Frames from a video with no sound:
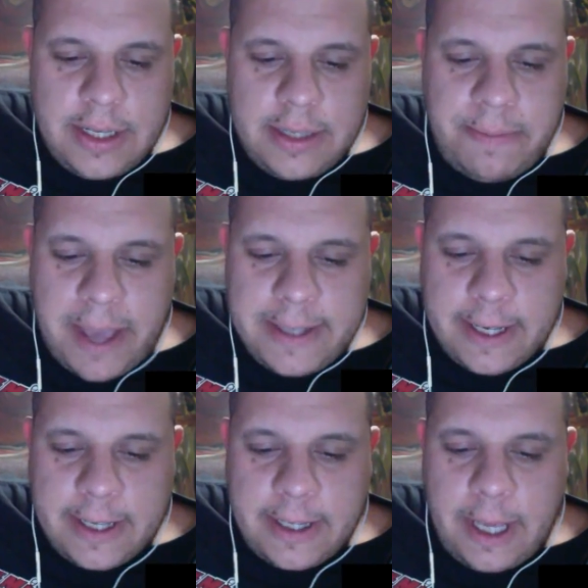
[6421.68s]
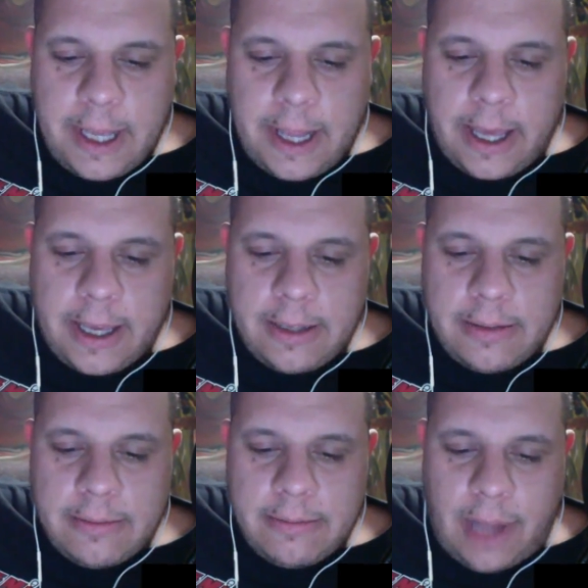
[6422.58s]
basically like
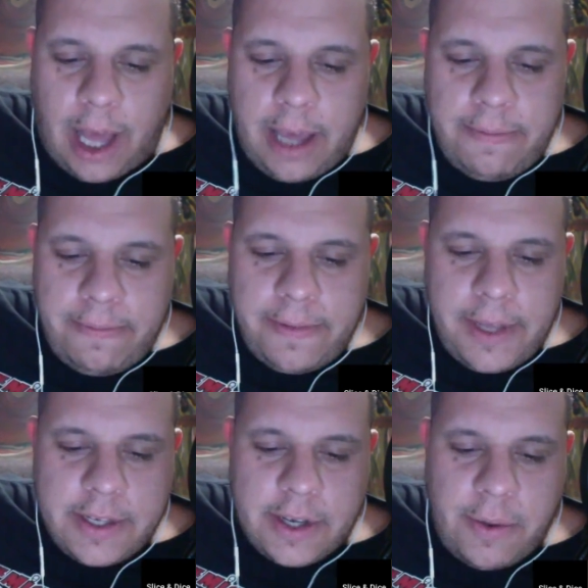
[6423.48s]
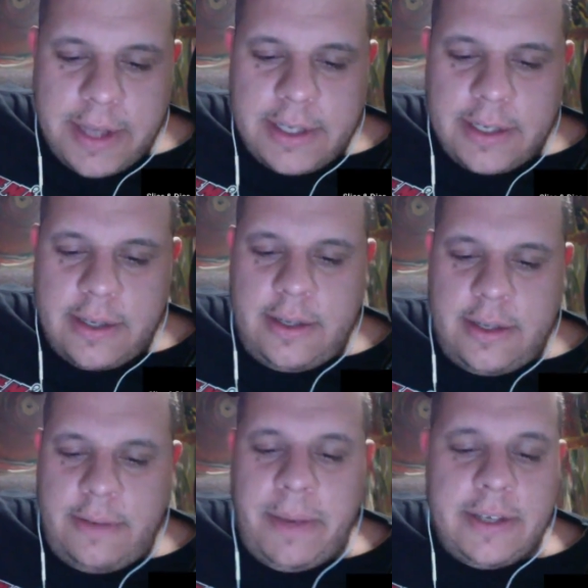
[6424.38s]
life is a quest to
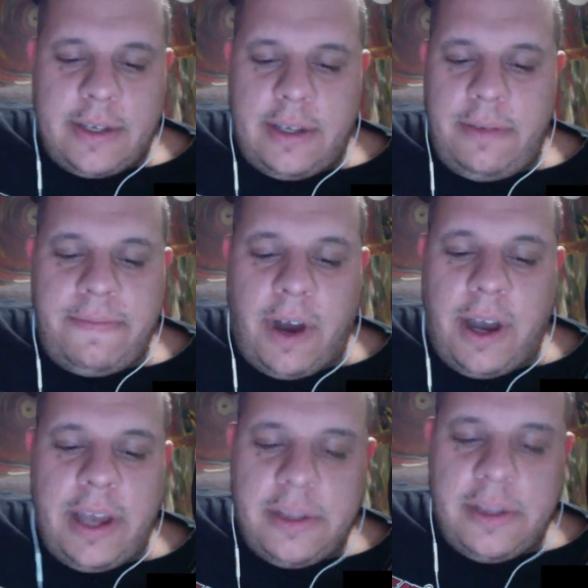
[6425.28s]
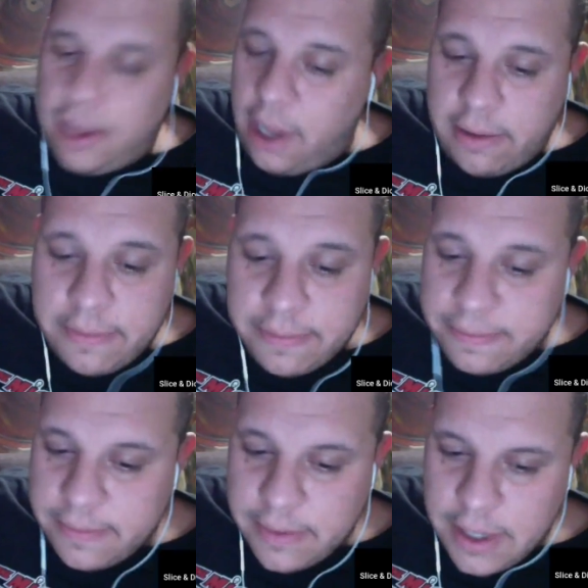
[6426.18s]
basically find love
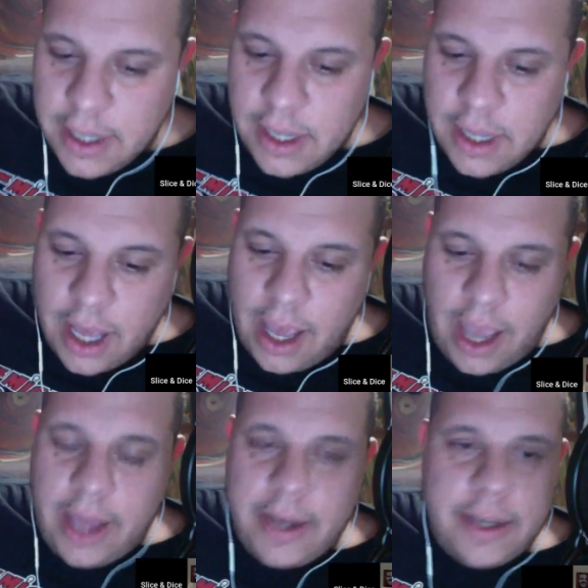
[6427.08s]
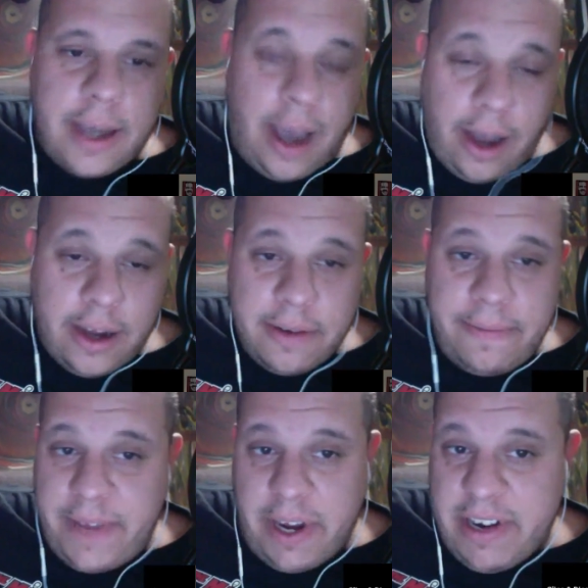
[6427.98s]
and conquer
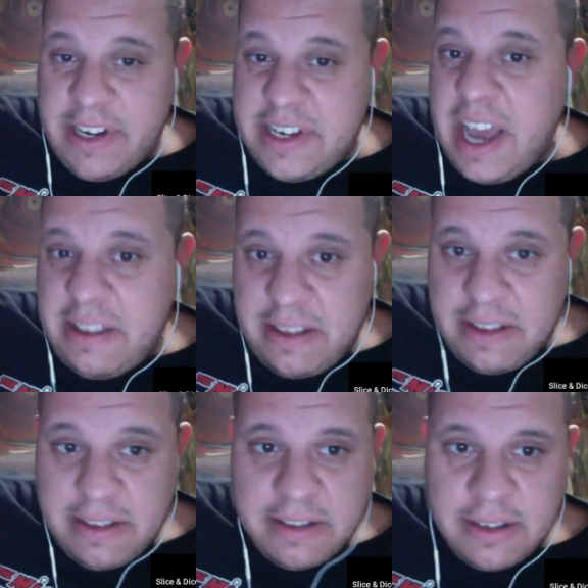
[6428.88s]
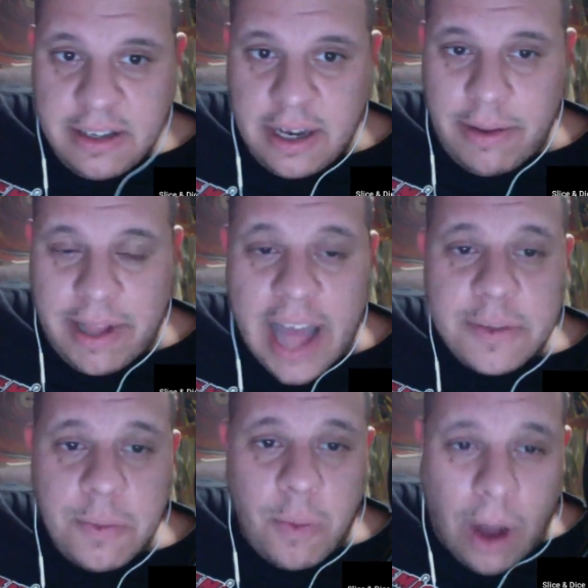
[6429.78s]
fear and death, and that's
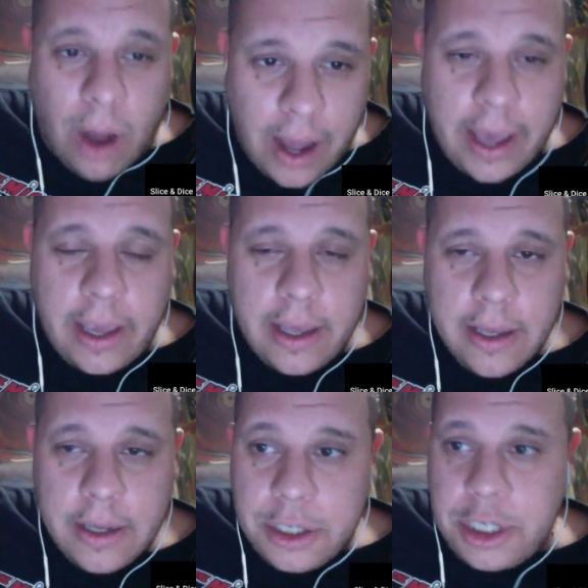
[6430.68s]
why she